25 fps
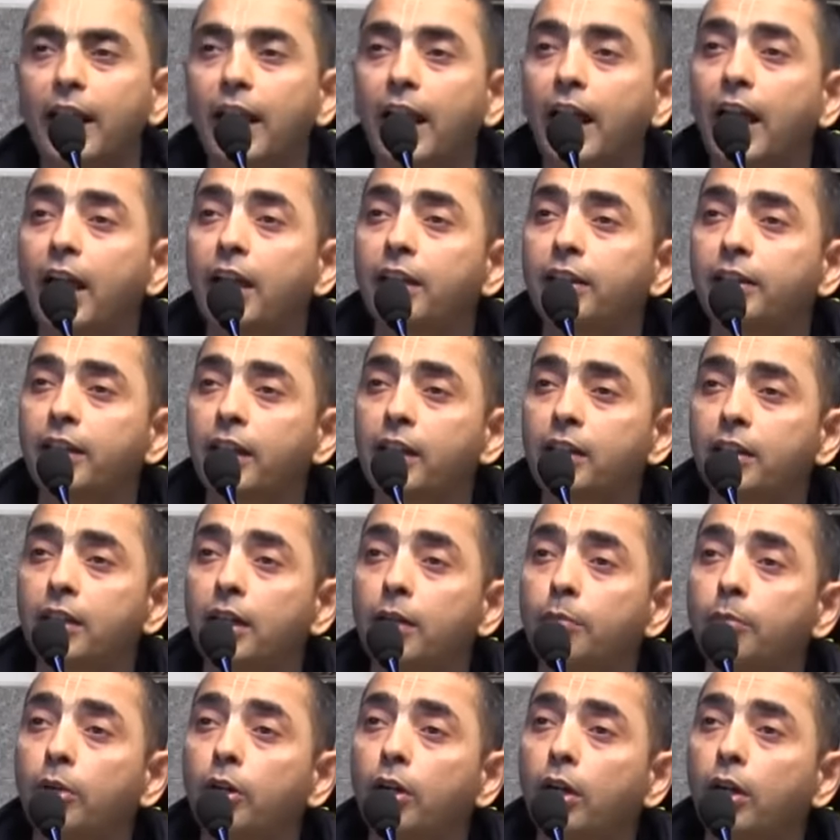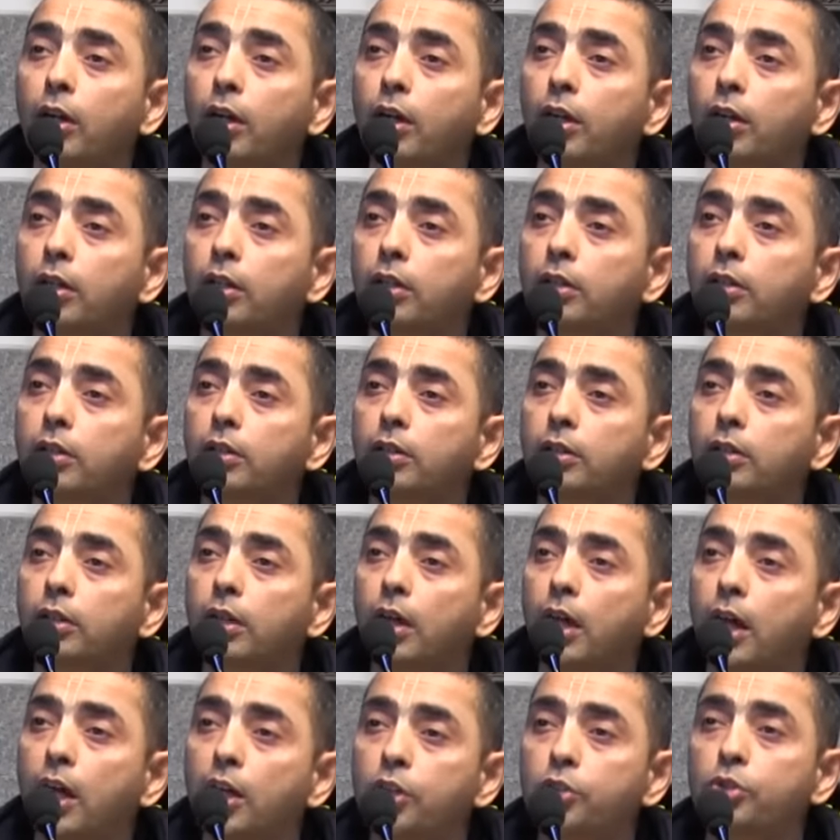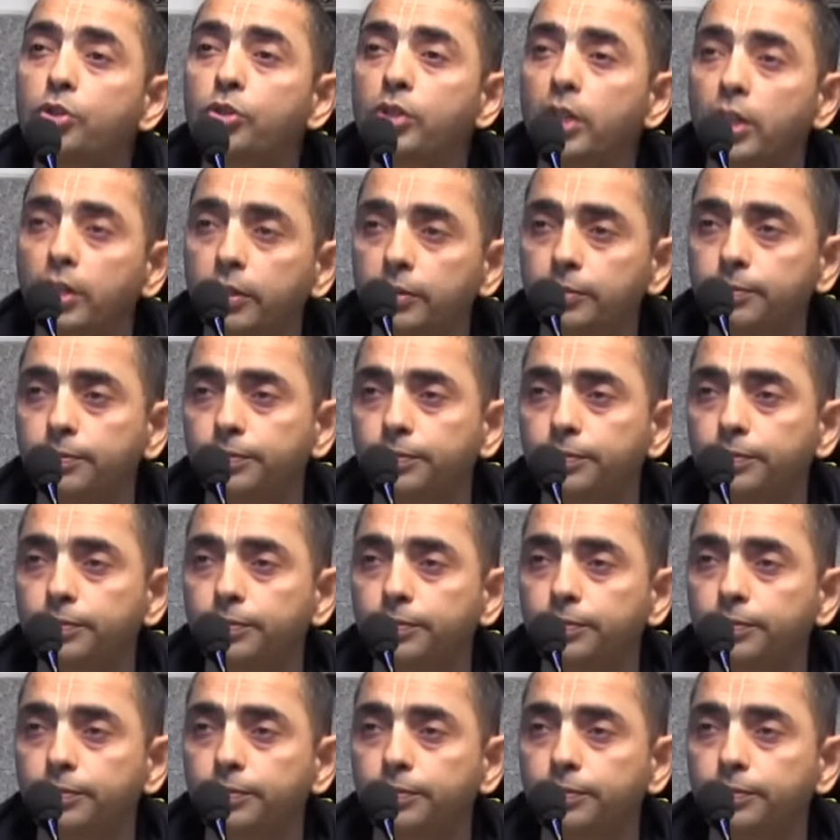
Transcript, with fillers: And then come Arjuna.